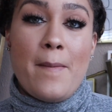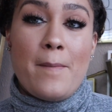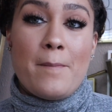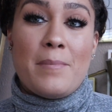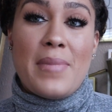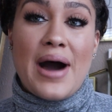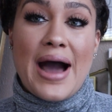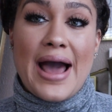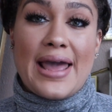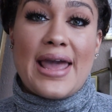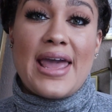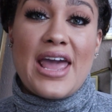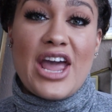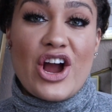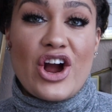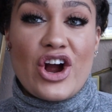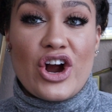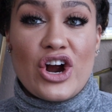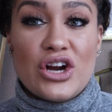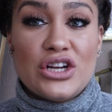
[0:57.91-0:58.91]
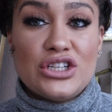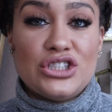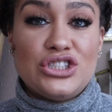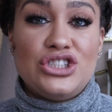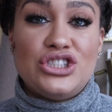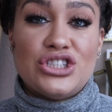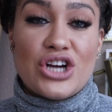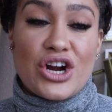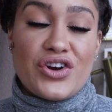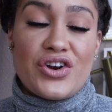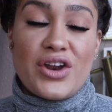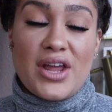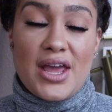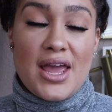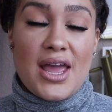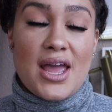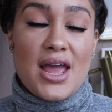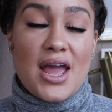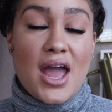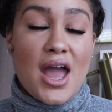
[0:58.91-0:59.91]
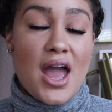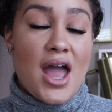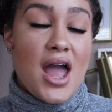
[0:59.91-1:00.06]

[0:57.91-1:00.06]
my hair journey.